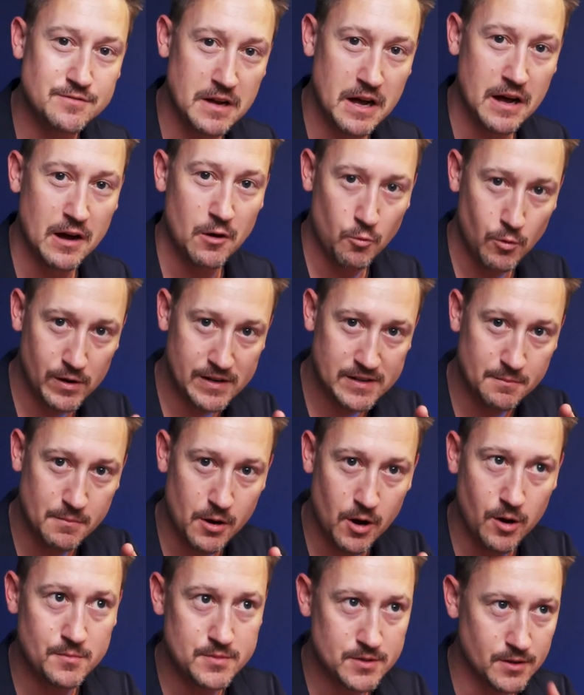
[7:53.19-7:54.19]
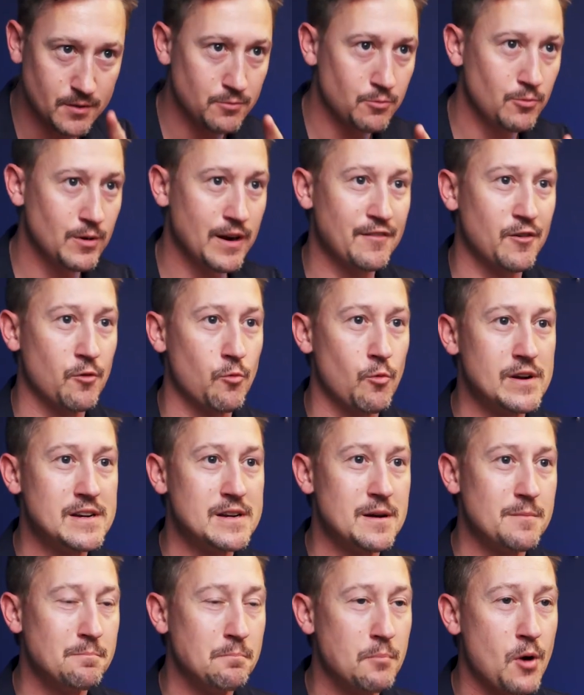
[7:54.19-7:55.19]
Wyndham Homes or whatever,
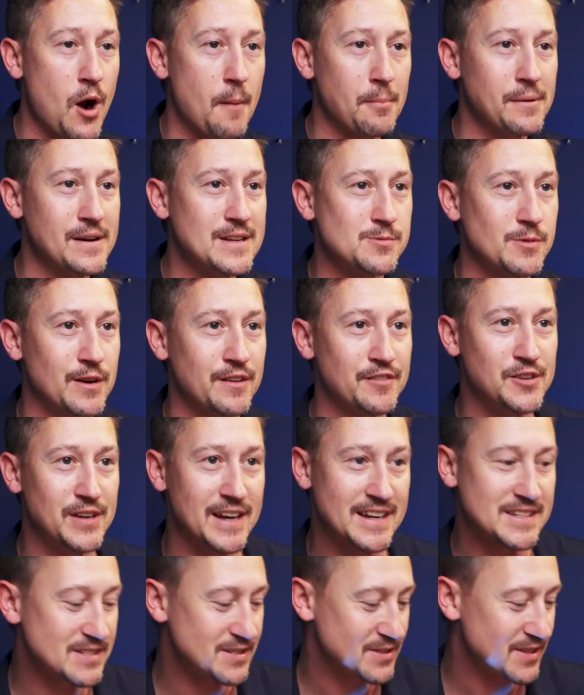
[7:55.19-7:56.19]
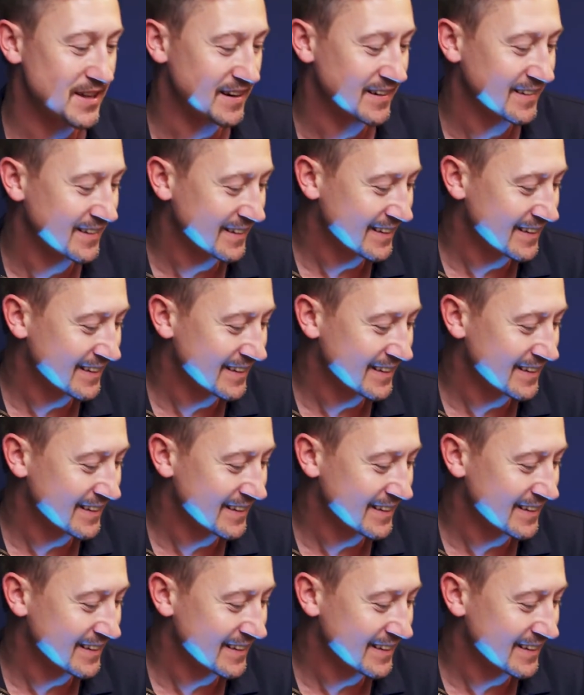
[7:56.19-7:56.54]
Wyndham Properties, whatever you guys do there.